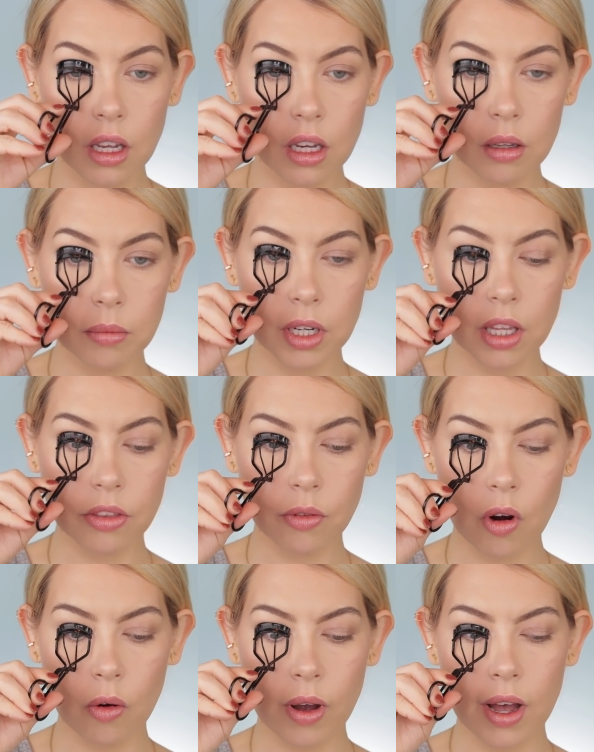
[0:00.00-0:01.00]
And I'm gonna
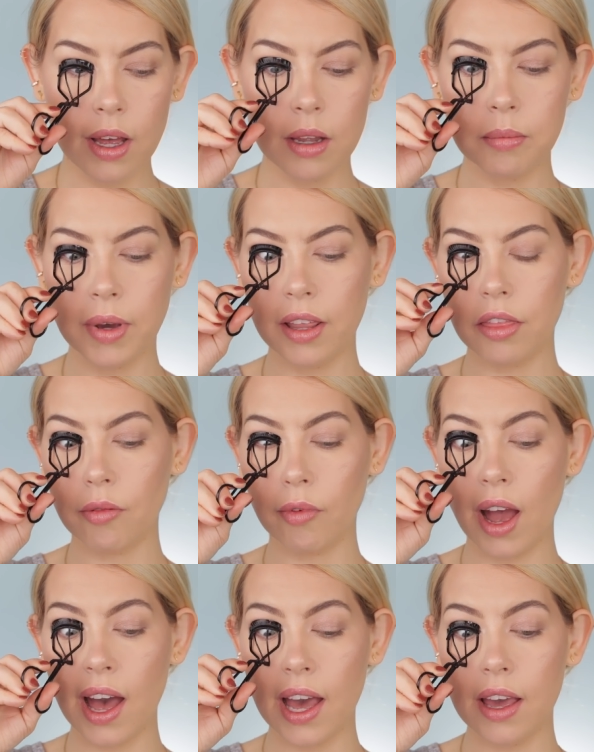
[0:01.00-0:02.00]
throw on my
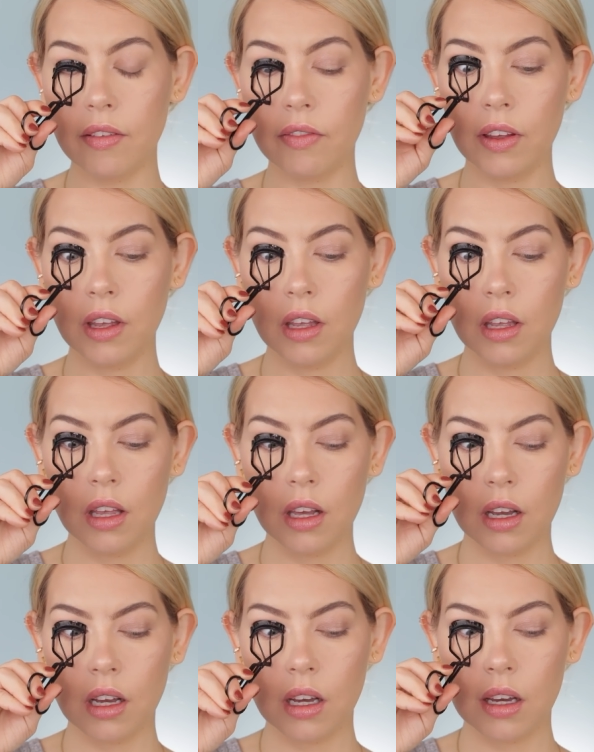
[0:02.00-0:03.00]
Thrive
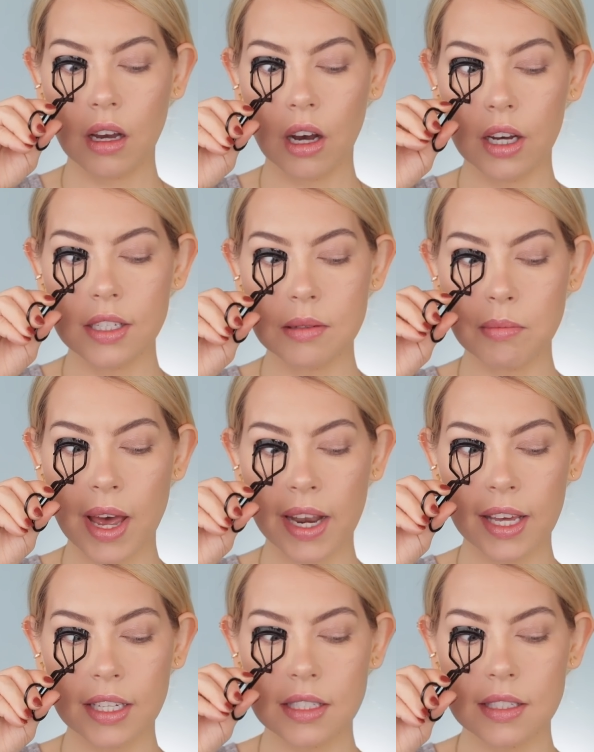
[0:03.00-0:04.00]

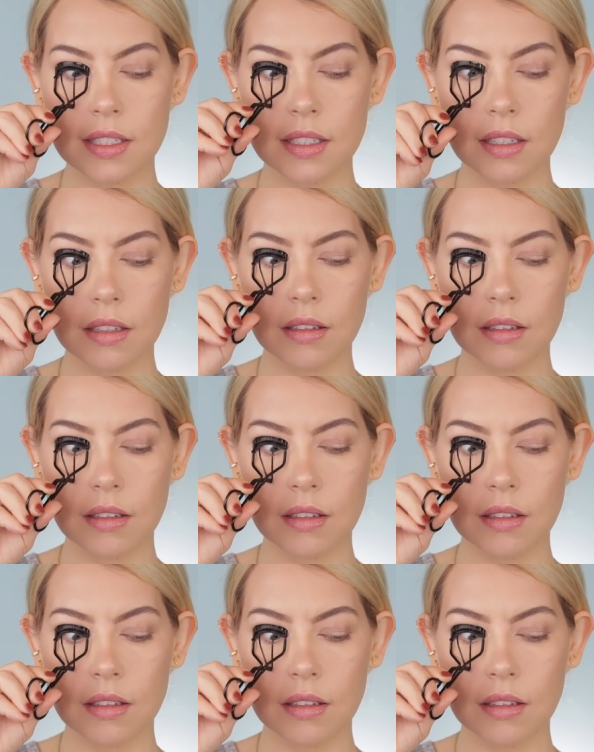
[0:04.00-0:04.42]
Cosmetics